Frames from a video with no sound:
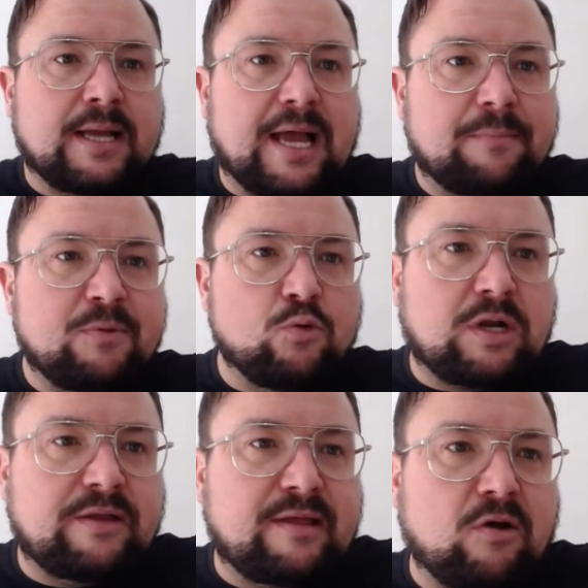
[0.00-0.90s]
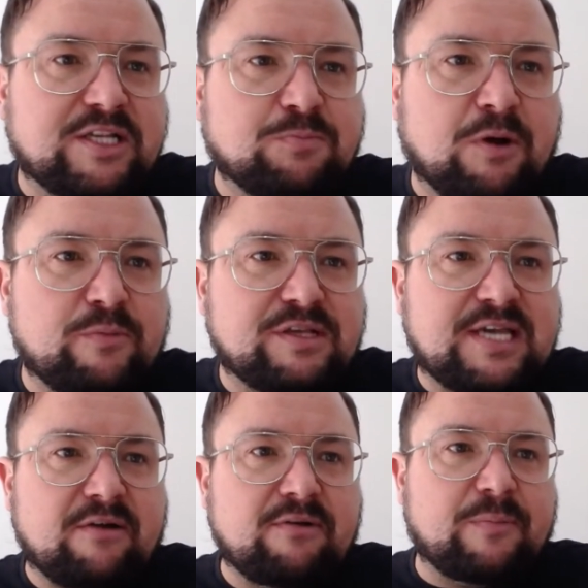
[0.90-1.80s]
And Mill clear their lines
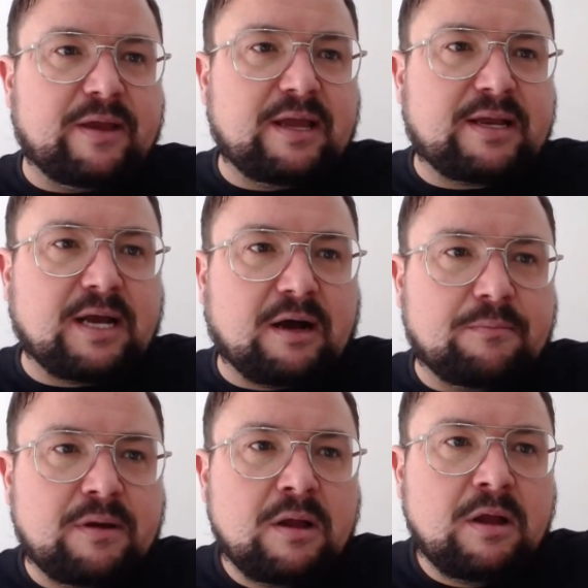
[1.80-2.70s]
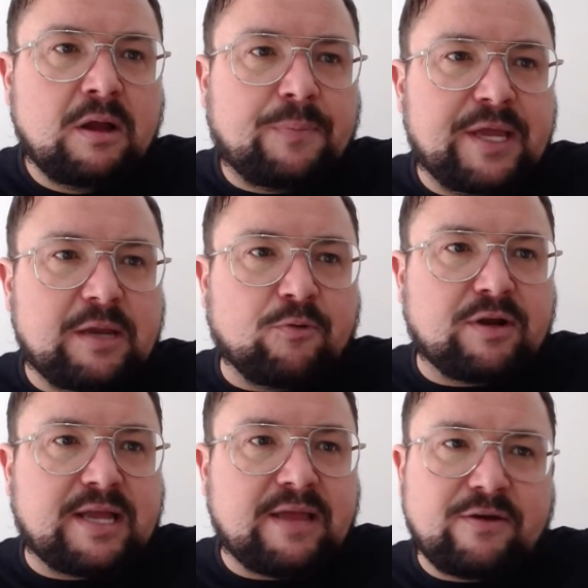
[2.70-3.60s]
momentarily. But here come
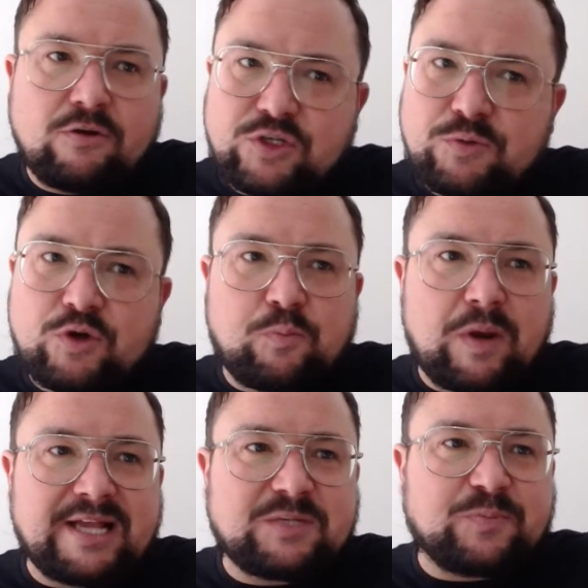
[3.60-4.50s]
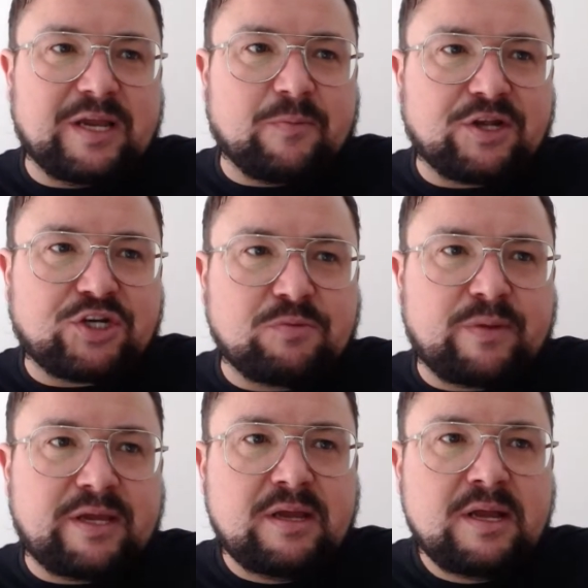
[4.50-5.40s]
Peterborough again. They've got some good players, Peterborough. They
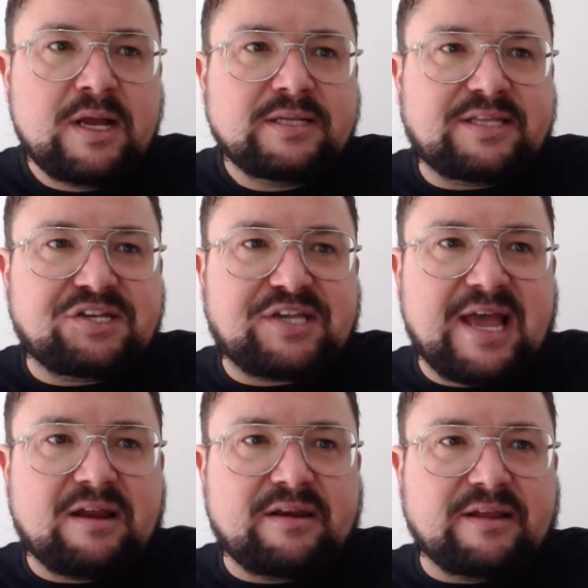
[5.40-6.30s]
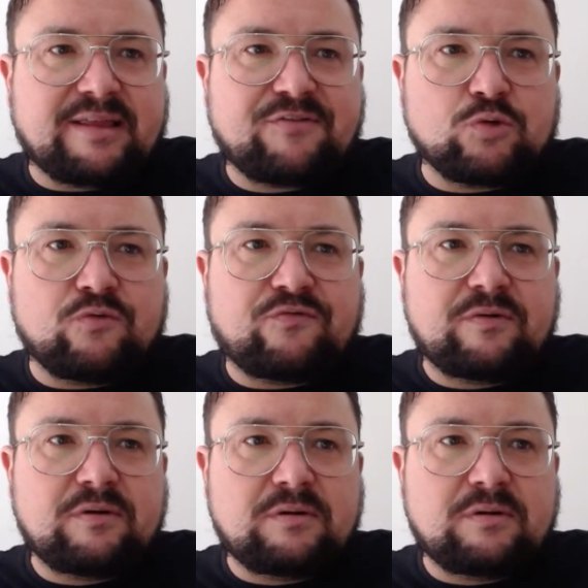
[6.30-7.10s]
shouldn't be discounted. They've sort of...